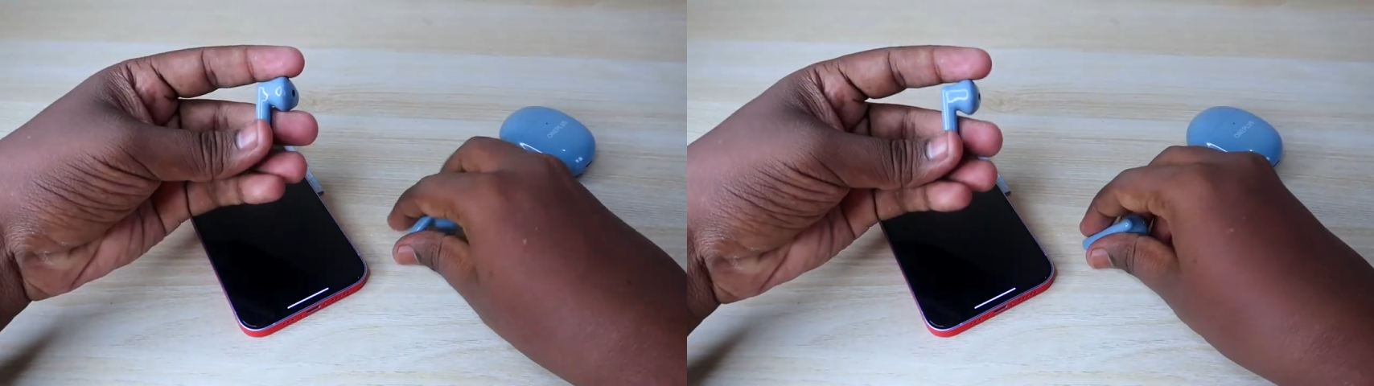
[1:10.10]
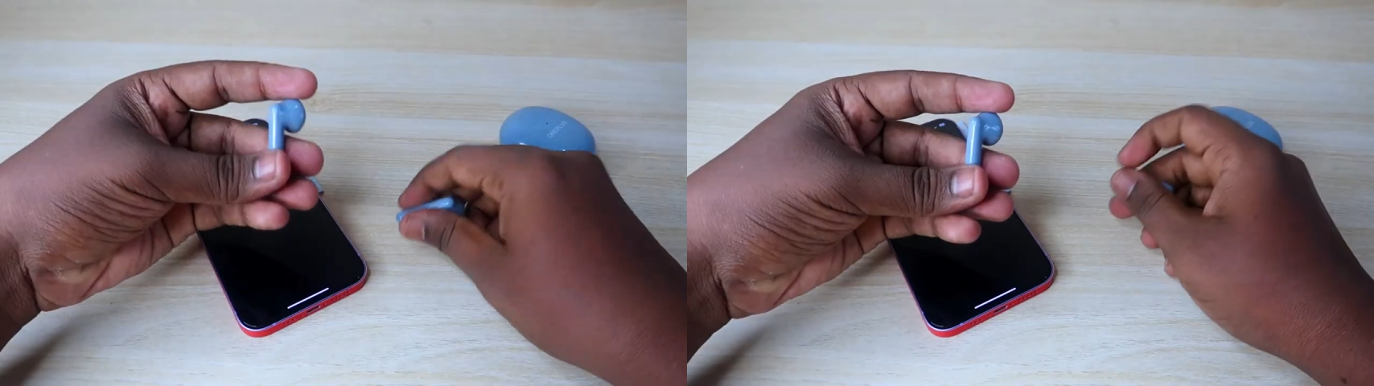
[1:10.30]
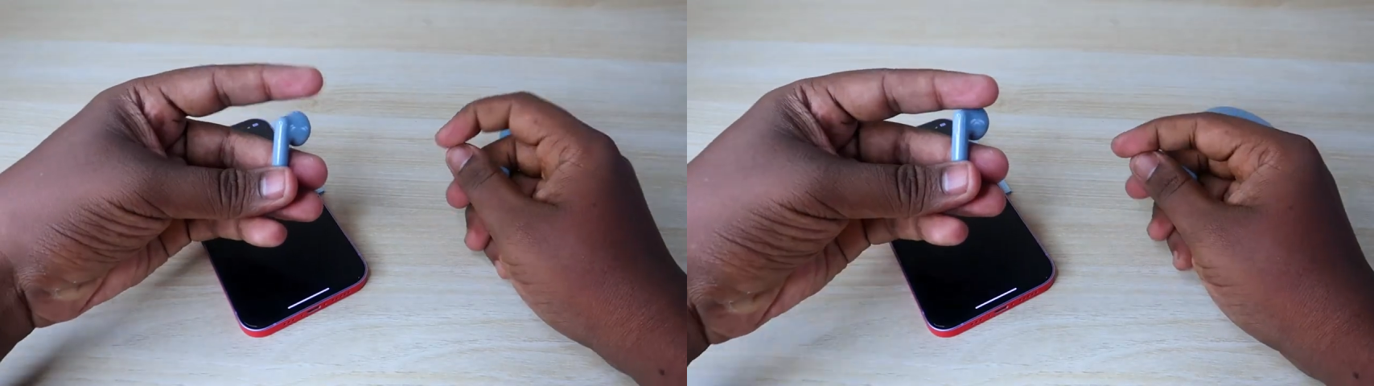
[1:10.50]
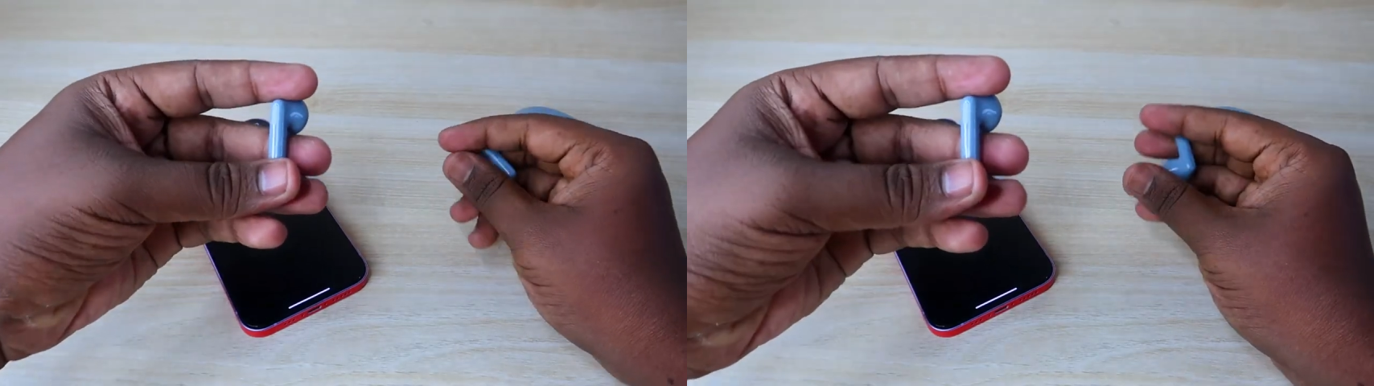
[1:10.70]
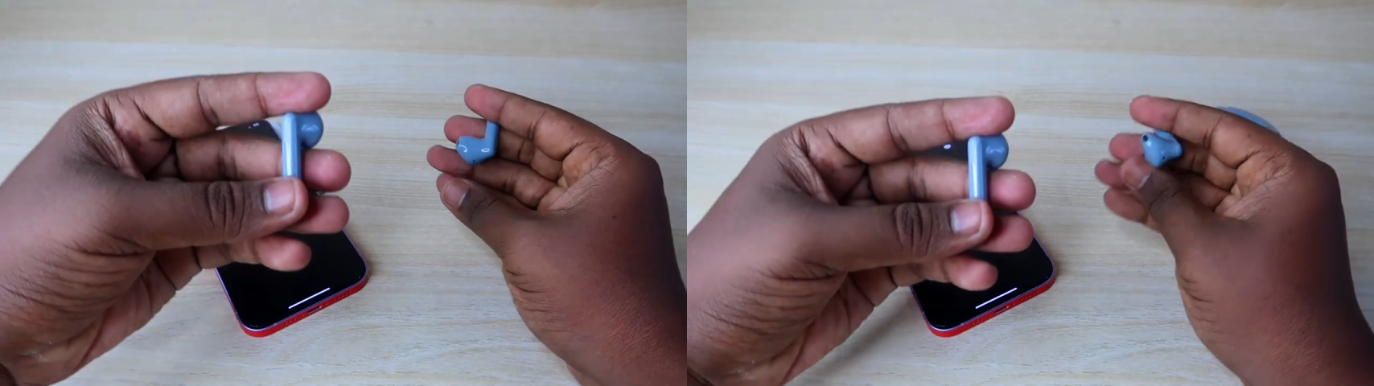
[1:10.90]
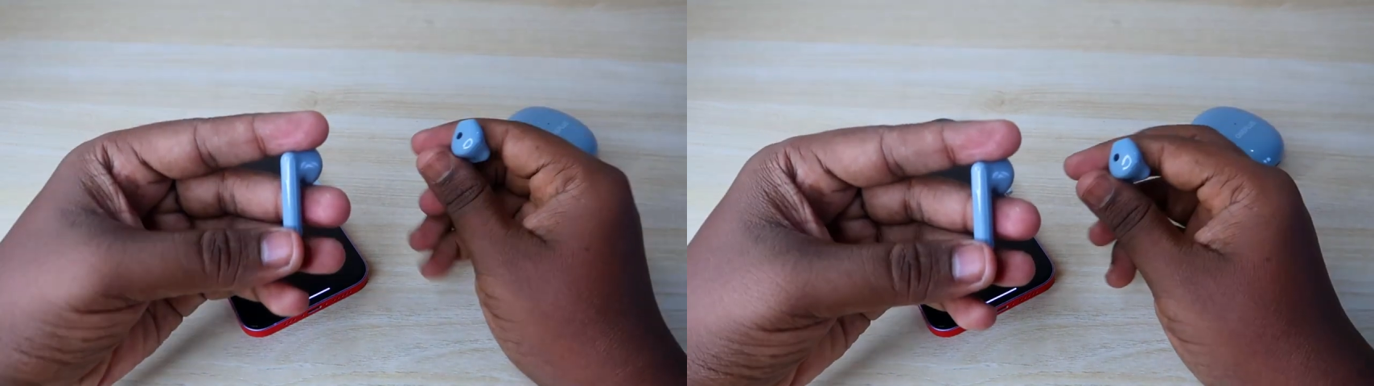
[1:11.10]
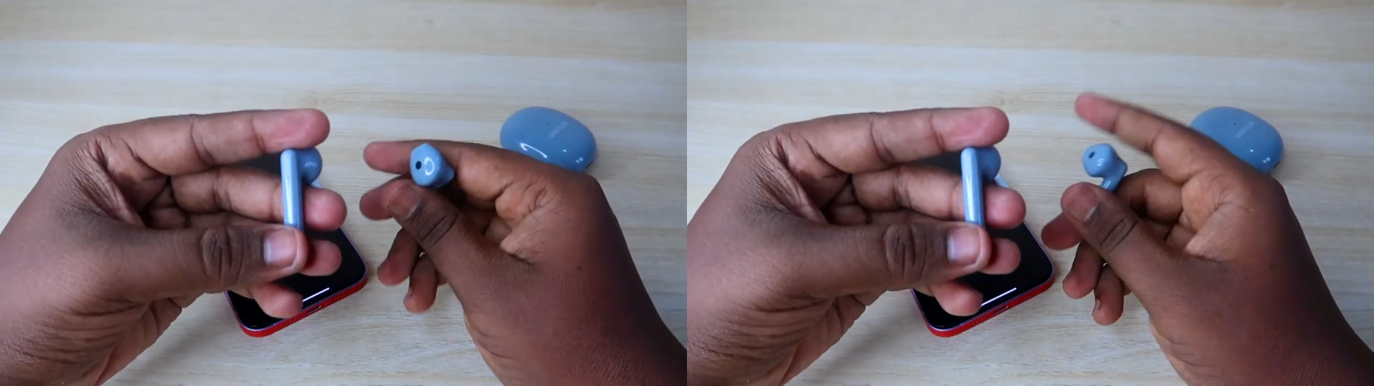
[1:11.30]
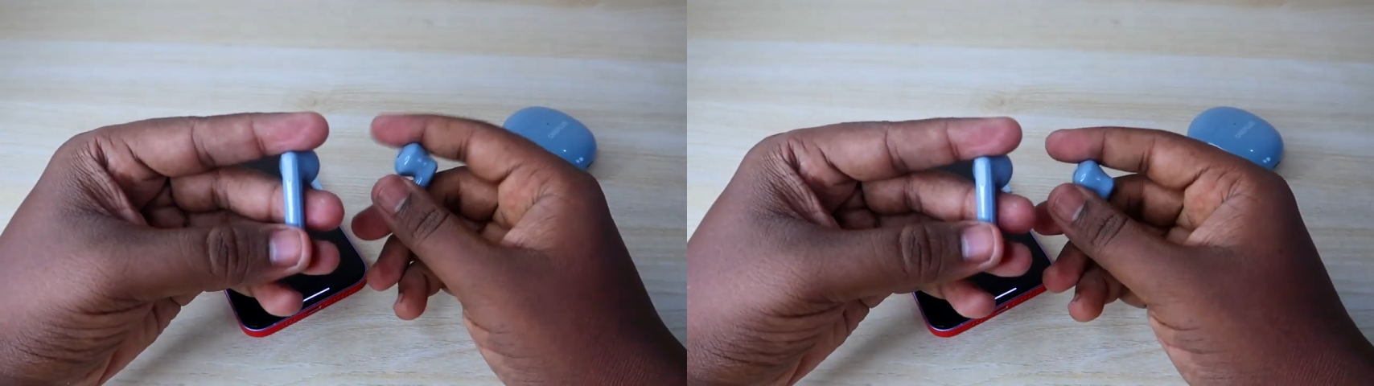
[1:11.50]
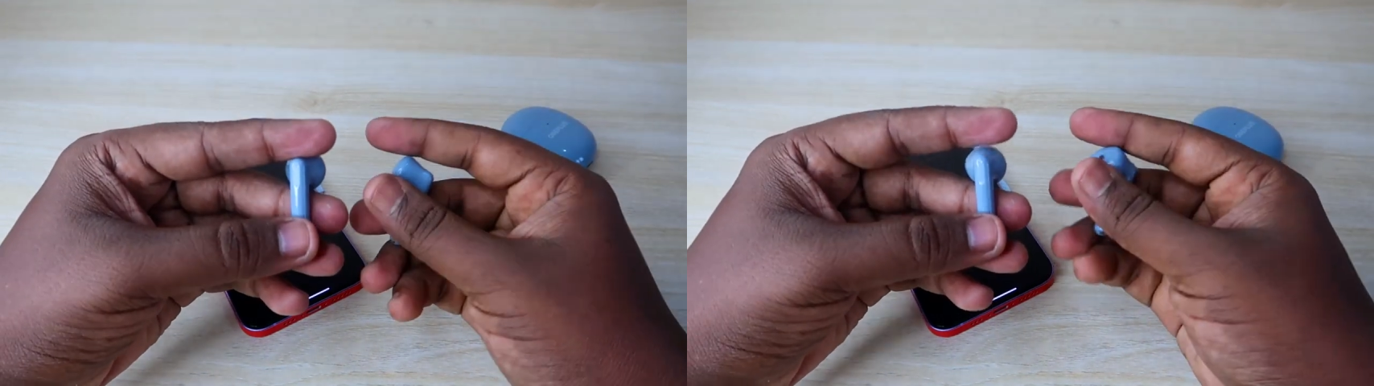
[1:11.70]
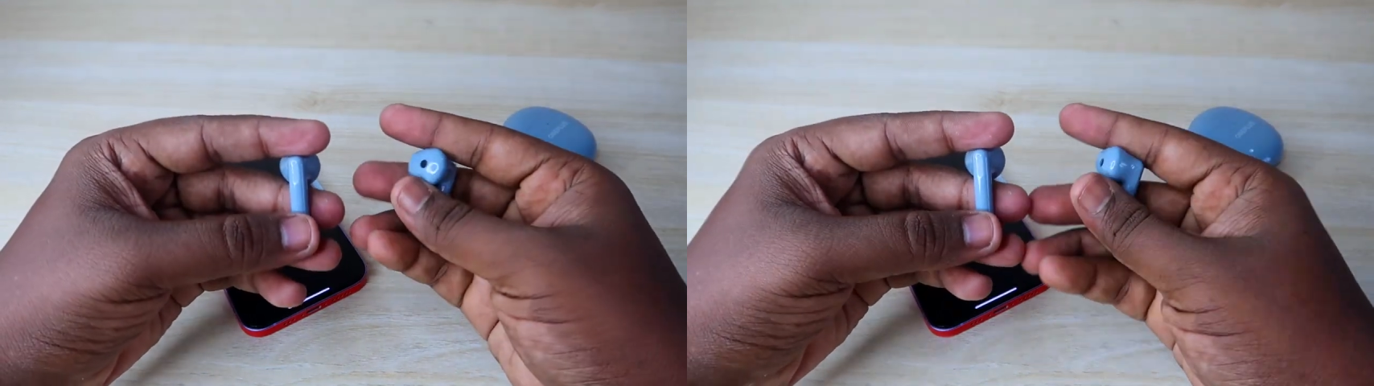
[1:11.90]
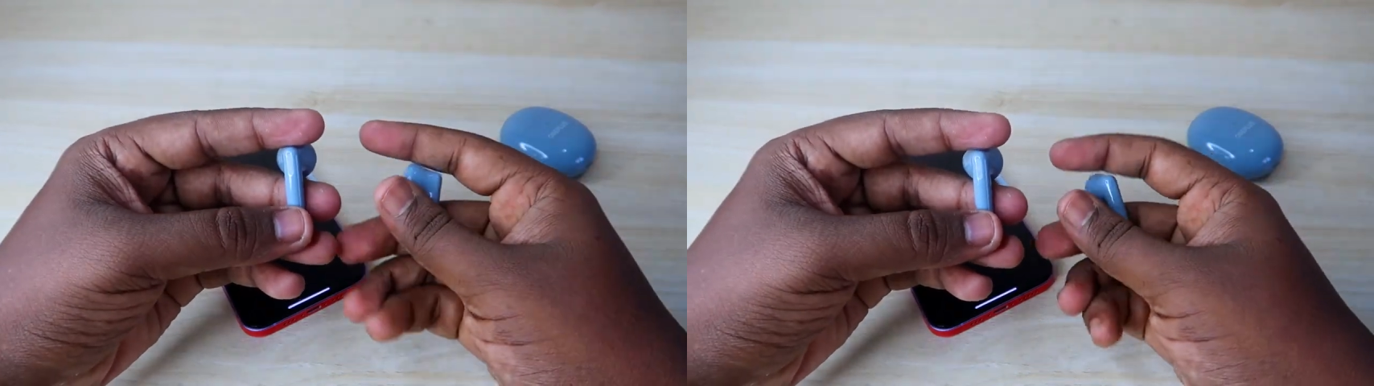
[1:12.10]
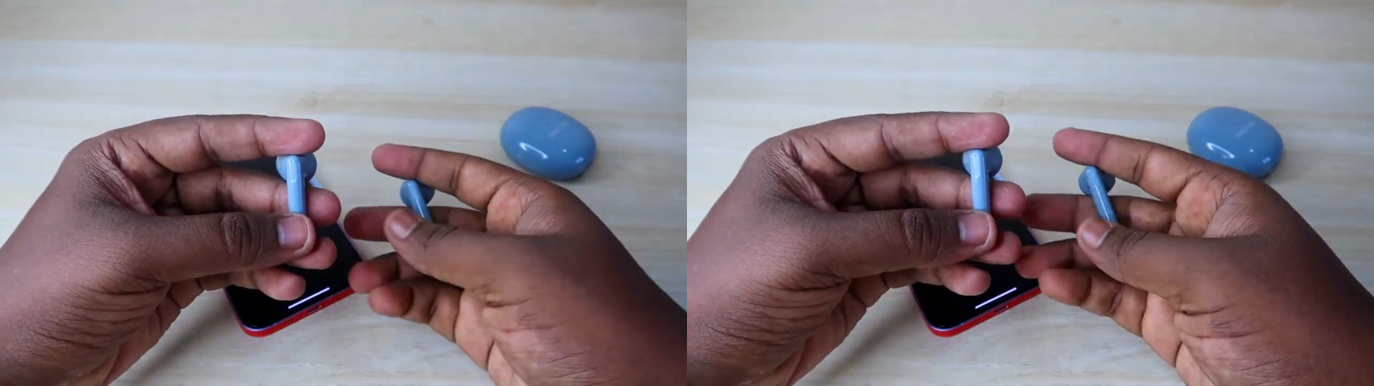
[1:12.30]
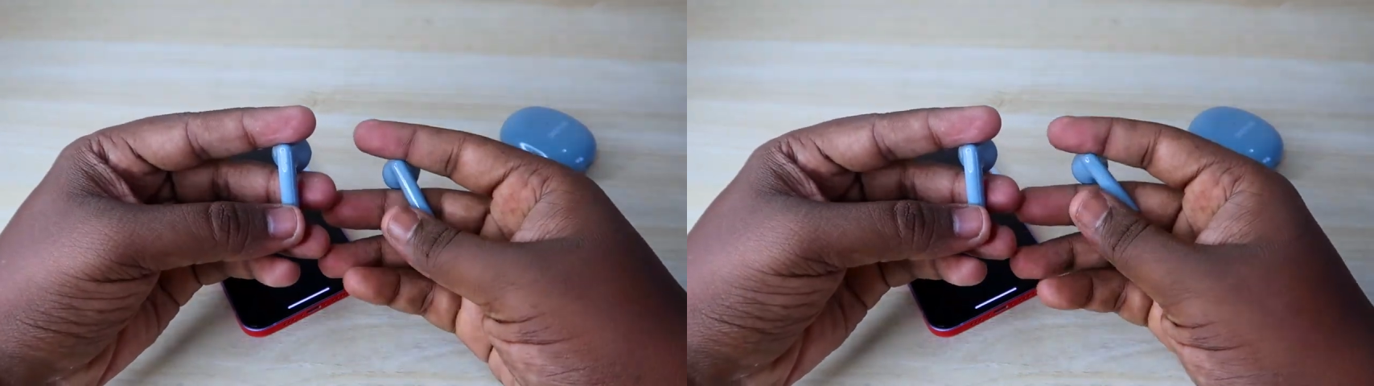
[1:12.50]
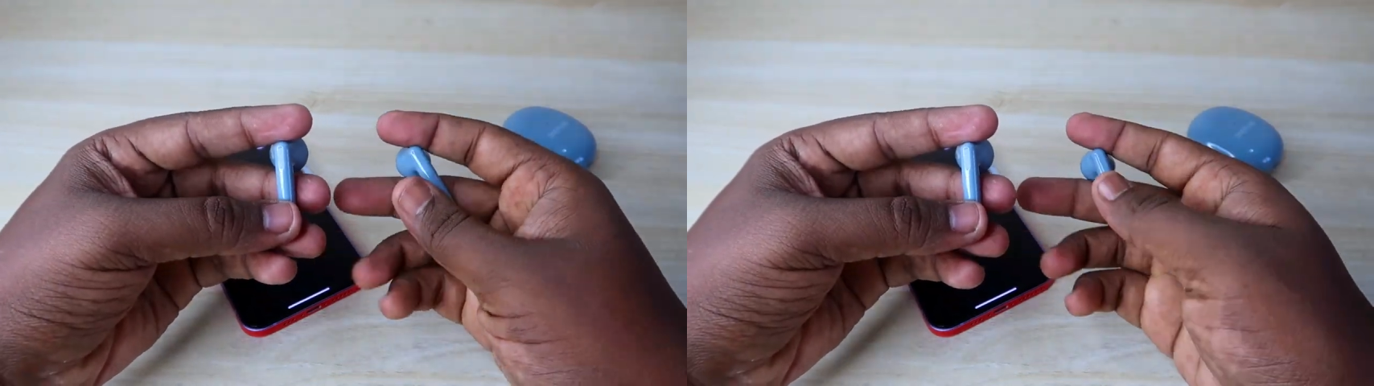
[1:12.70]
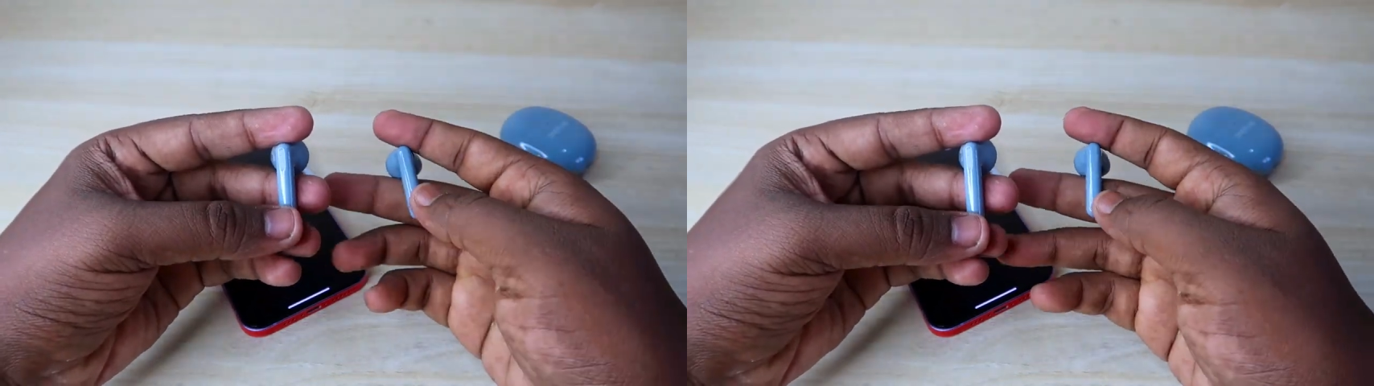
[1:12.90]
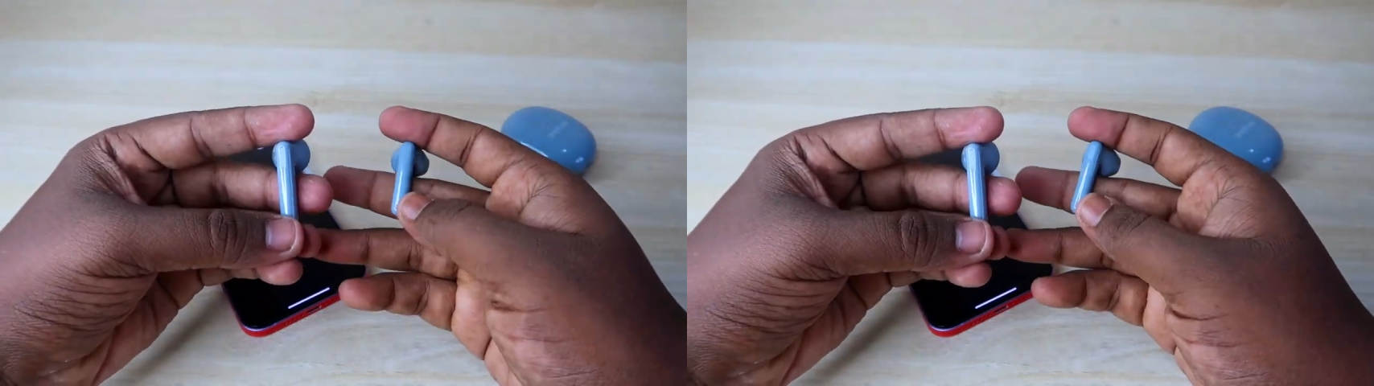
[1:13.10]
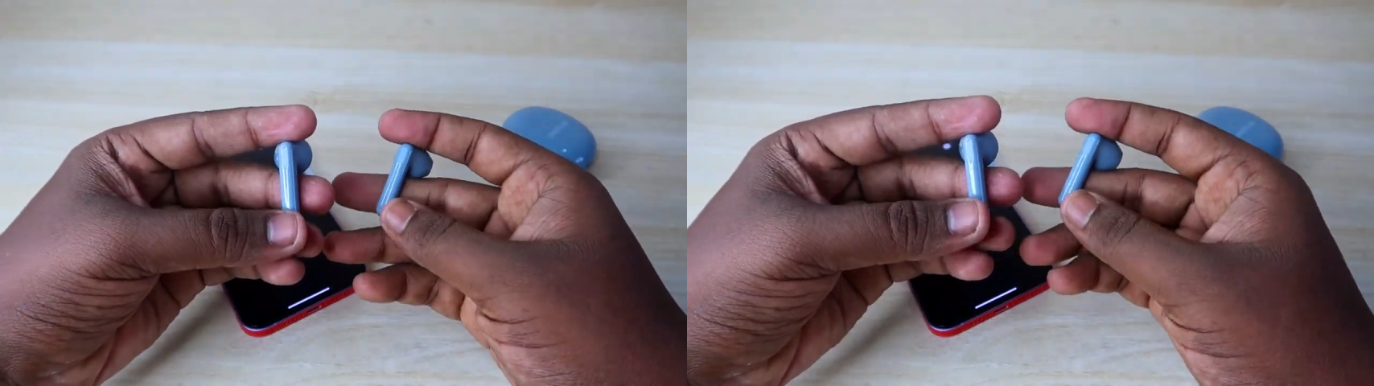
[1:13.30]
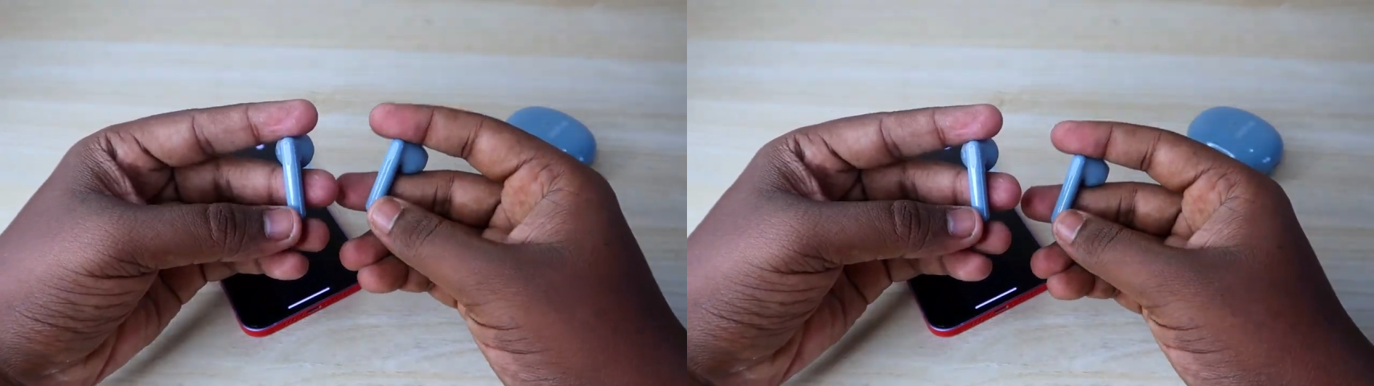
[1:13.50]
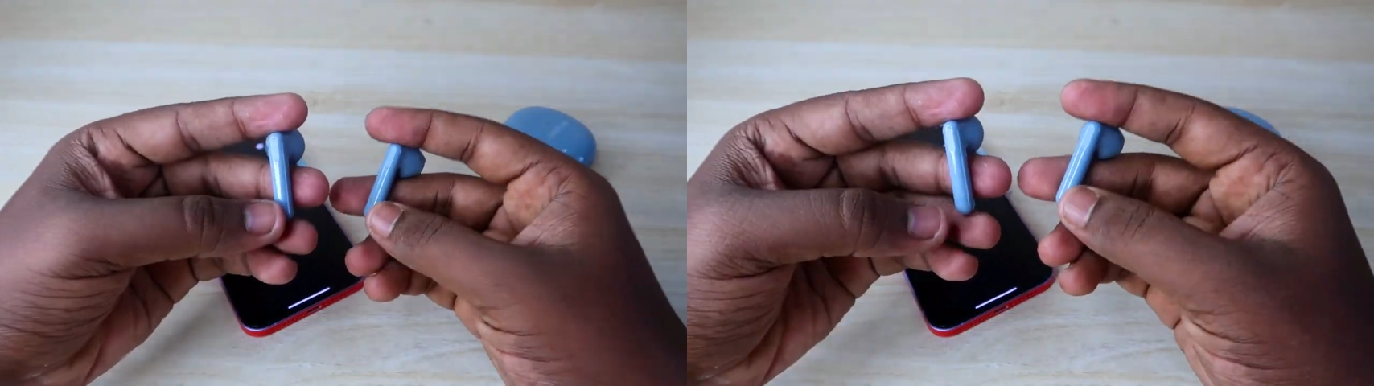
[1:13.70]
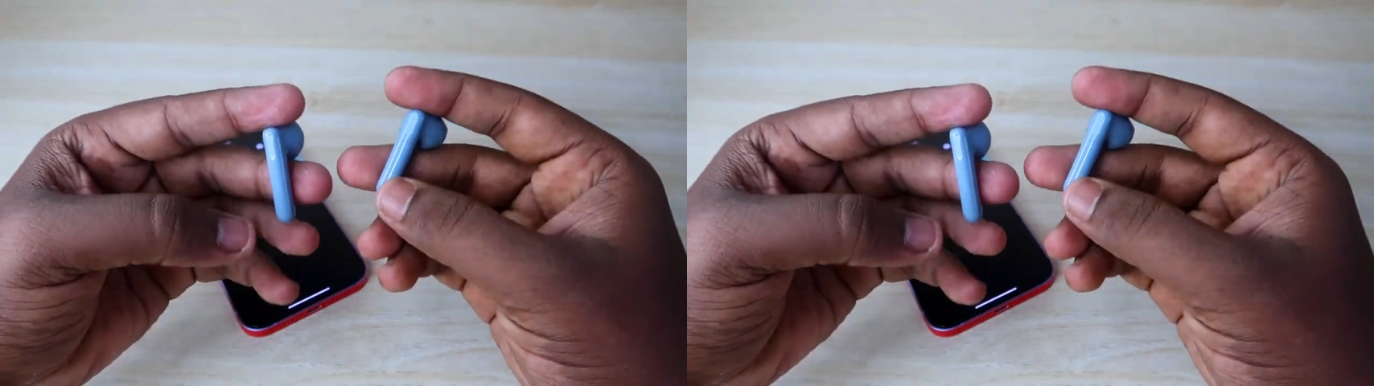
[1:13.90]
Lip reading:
(no speaker visible)